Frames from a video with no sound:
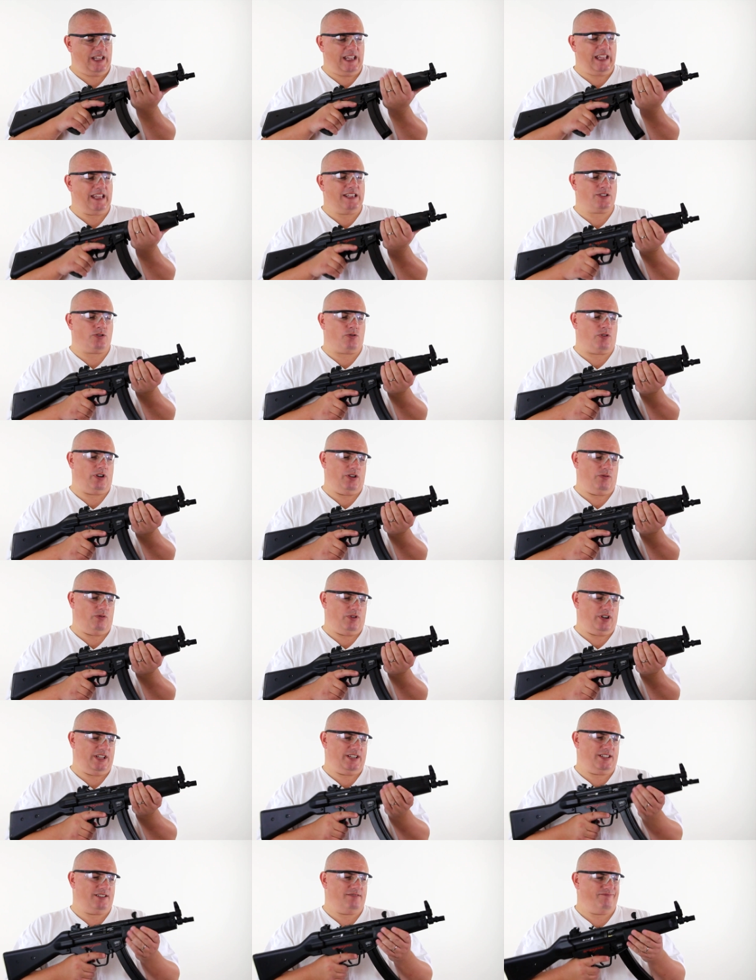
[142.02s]
is quite
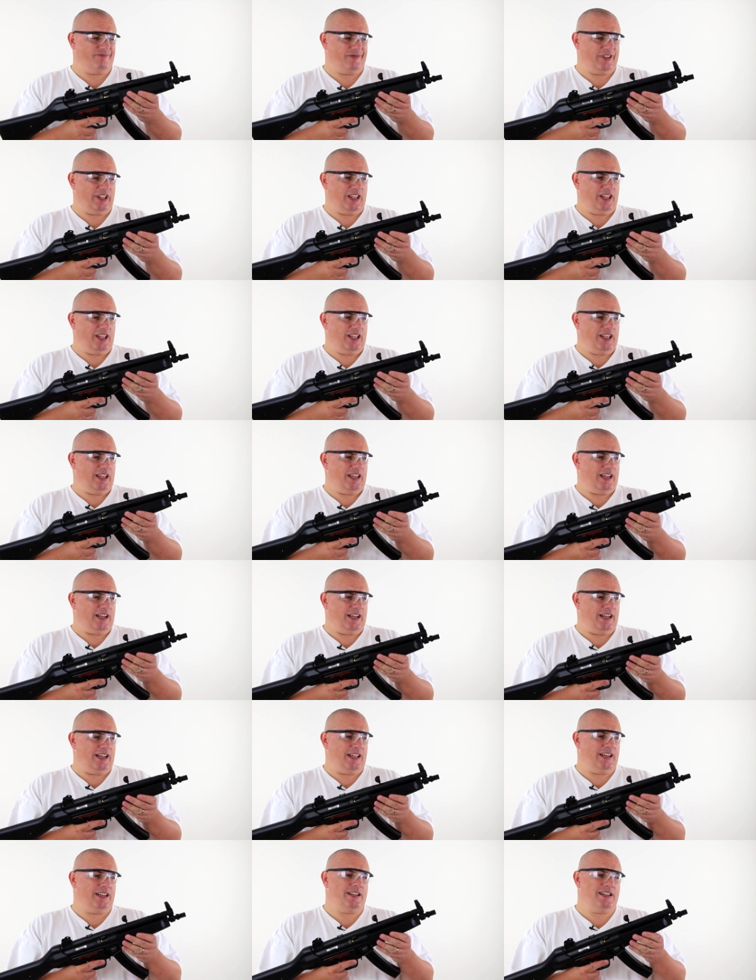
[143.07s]
wide.
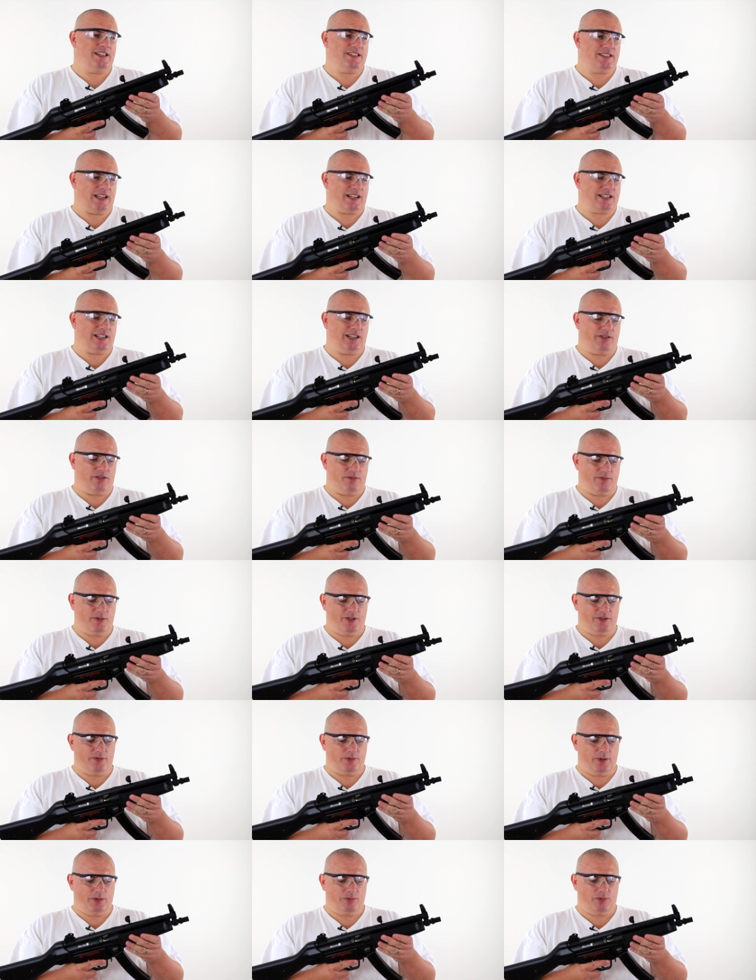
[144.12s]
Uh, and it is actually
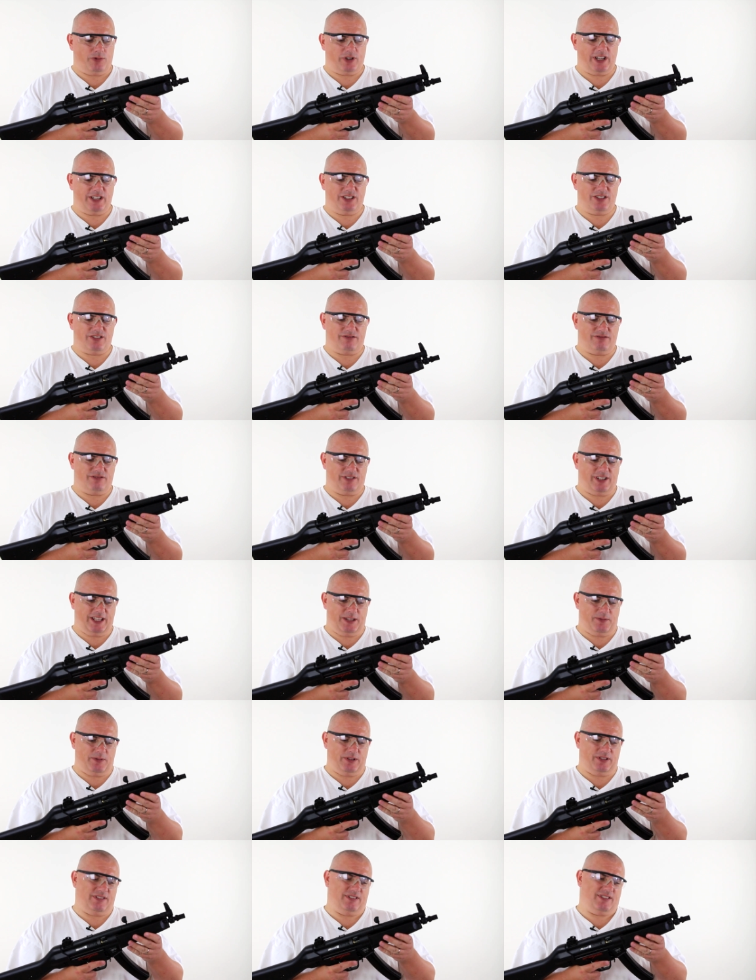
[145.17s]
removable. What I don't like
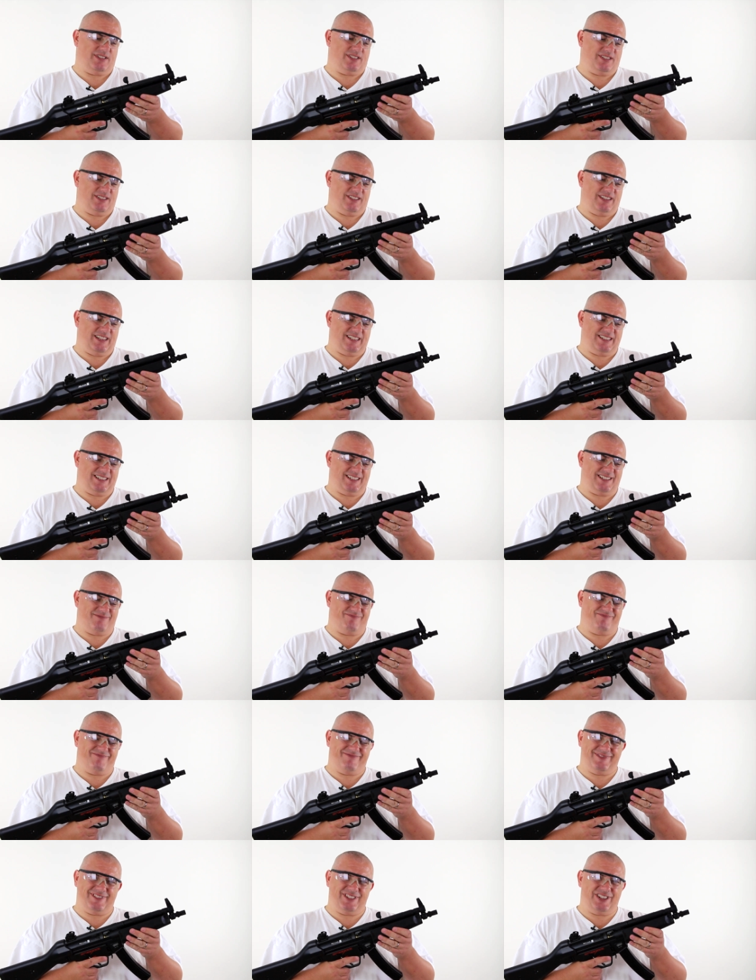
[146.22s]
about this is that
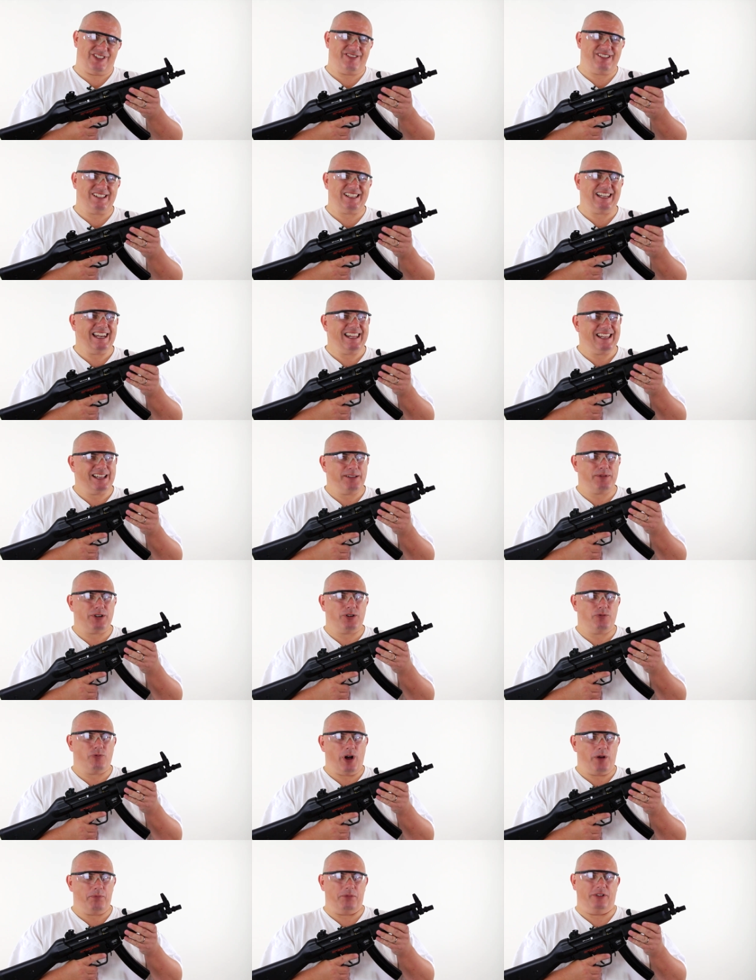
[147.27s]
there is a little bit
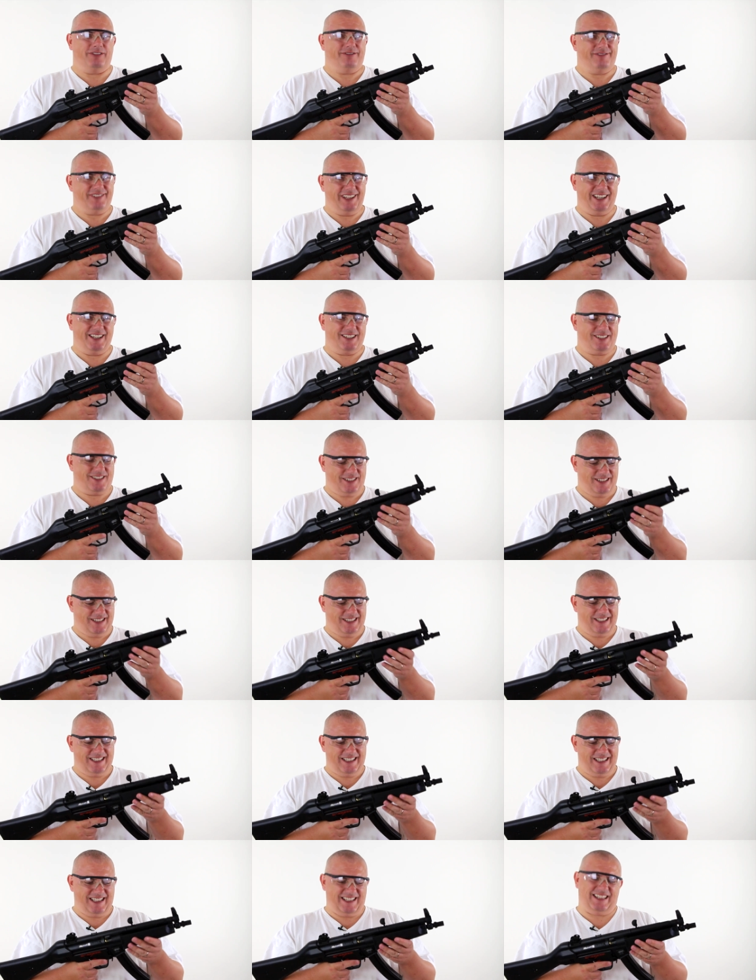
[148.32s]
of wobble in it,
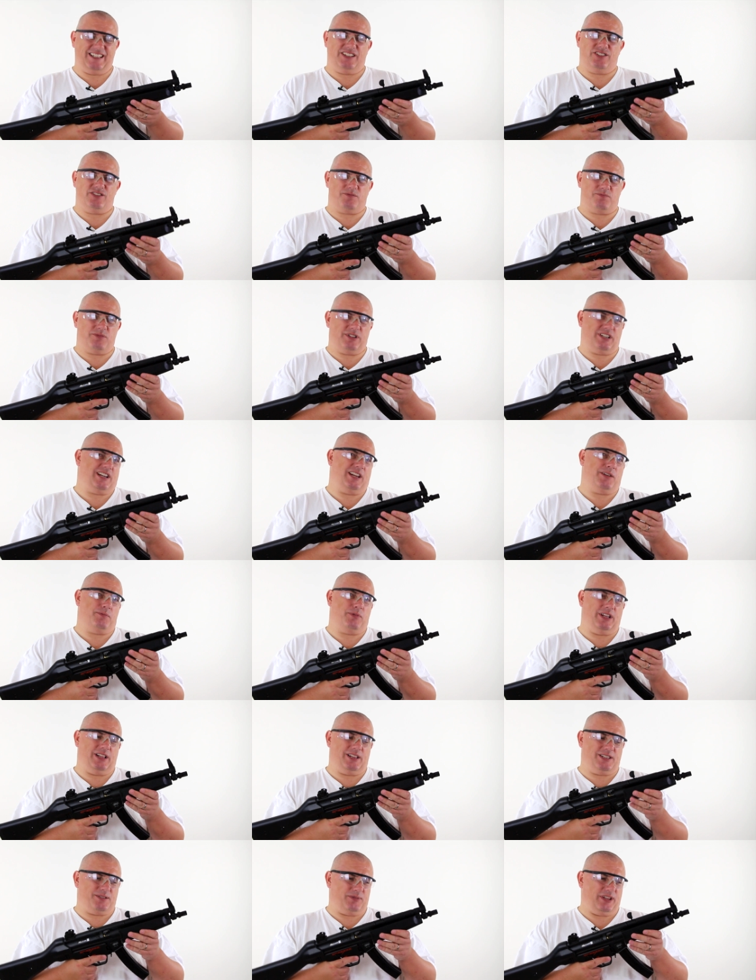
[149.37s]
and that doesn't particularly
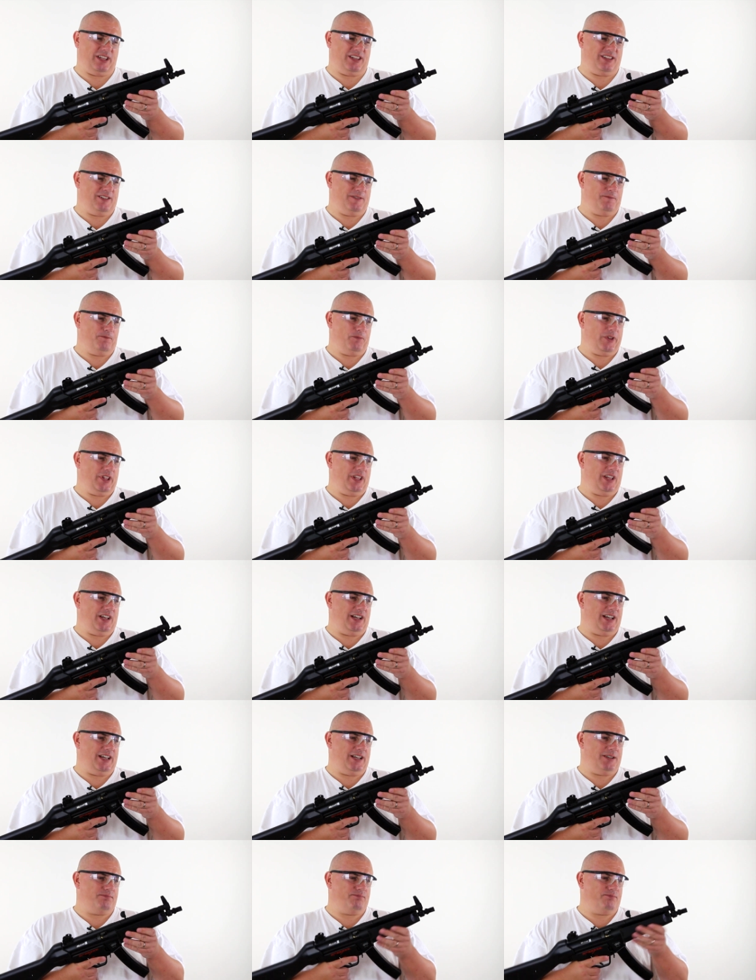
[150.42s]
appeal to me.
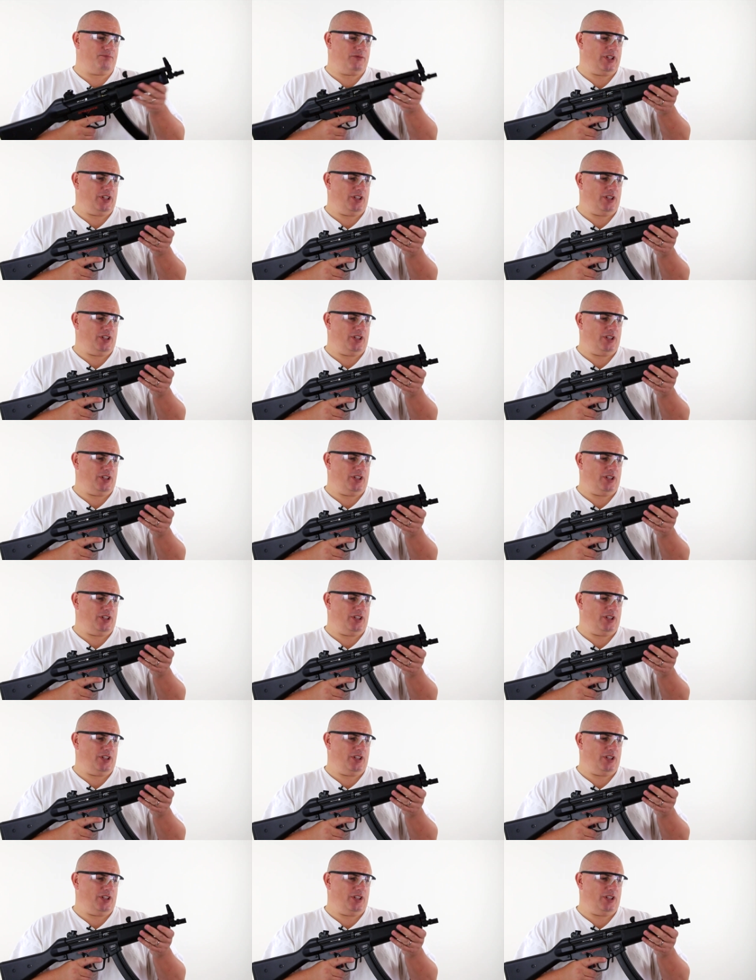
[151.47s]
Um,